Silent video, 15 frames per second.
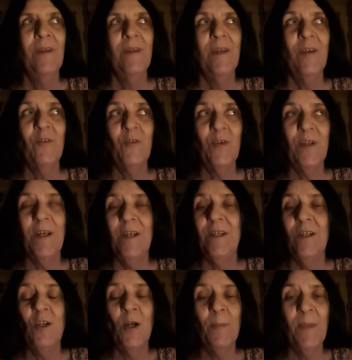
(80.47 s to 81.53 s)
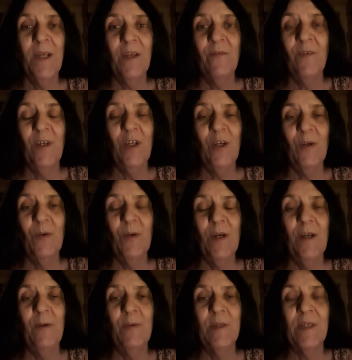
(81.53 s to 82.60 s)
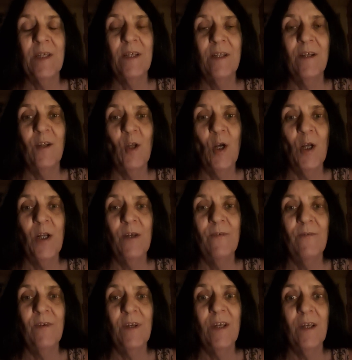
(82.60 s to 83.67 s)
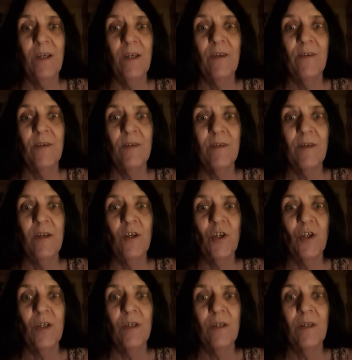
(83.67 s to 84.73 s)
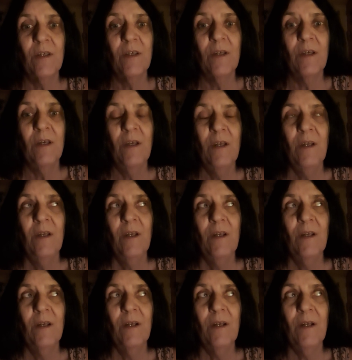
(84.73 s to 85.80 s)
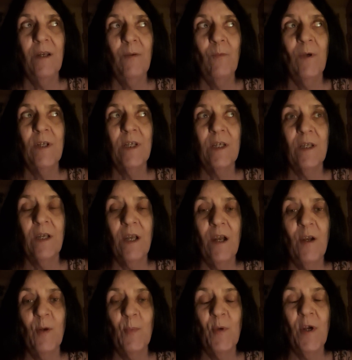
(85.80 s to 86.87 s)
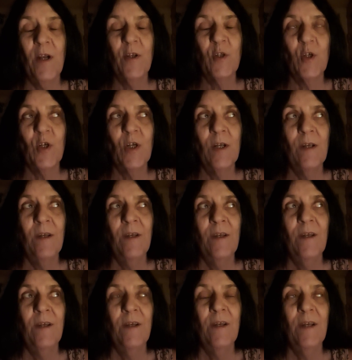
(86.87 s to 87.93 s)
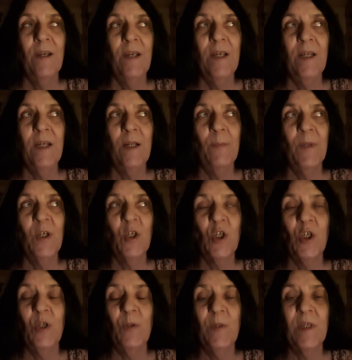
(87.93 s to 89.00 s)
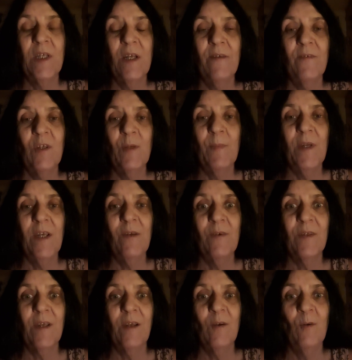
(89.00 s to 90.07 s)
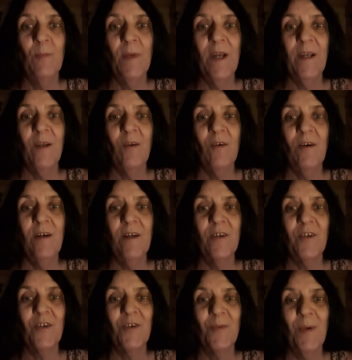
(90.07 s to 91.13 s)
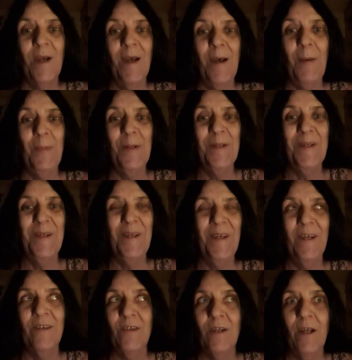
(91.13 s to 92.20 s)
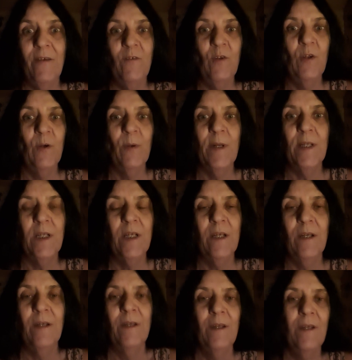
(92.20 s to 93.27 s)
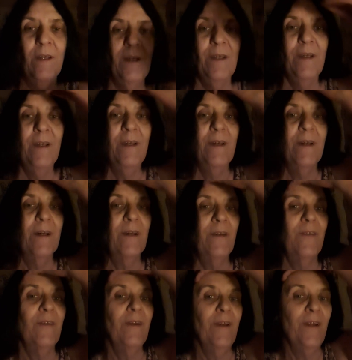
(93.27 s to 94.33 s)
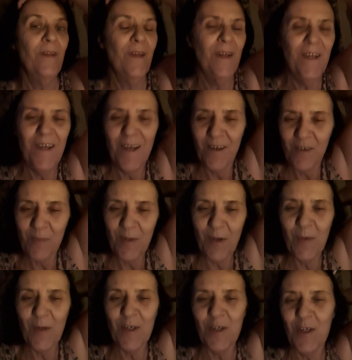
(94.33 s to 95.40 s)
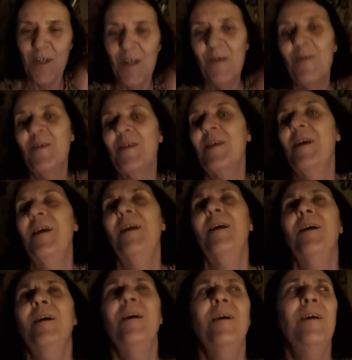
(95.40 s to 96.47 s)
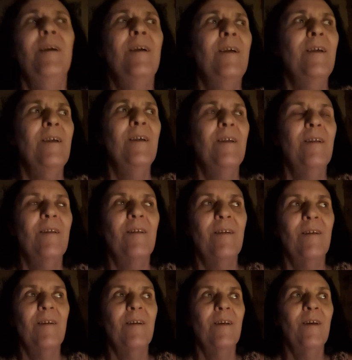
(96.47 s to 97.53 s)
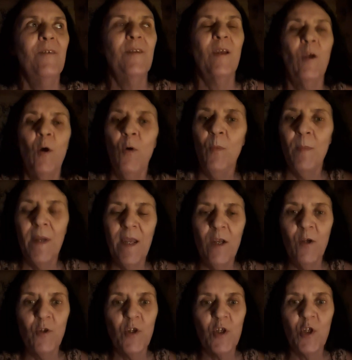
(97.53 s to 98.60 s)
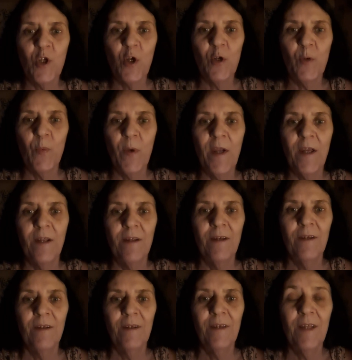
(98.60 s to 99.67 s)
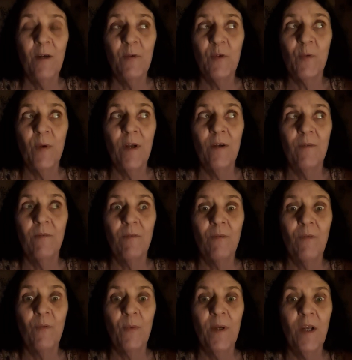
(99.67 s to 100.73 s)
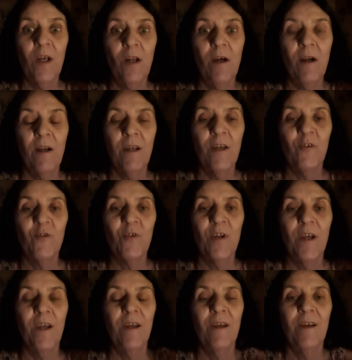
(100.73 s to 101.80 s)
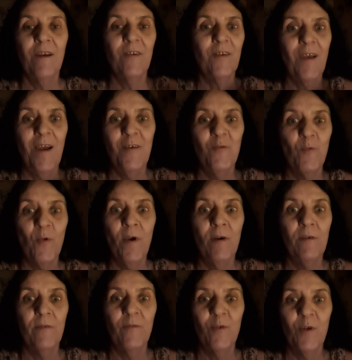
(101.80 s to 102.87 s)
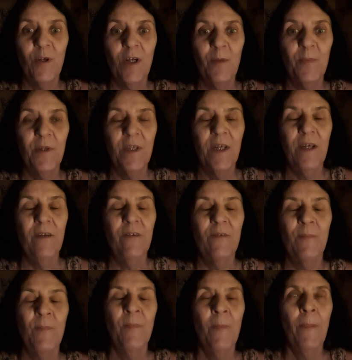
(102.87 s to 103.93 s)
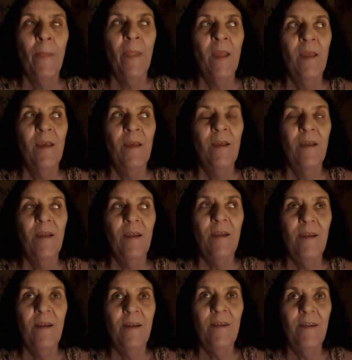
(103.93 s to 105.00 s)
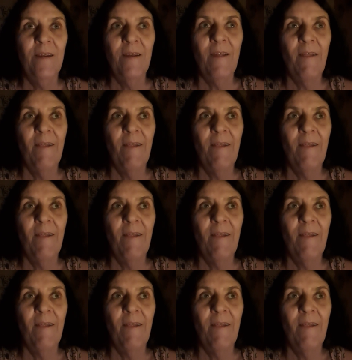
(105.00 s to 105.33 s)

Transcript: Yesterday, I did not make a video. I was in a lot of icky sensations. I went to the chiropractor. He did a bunch of new stuff to me. He was like, Oh my gosh, what happened to you? I said, I have no idea. I said, and then he asked me a question. He was like, I was like, Oh, my ear just started ringing. And that was around three o'clock yesterday because it hadn't rung for a couple days. And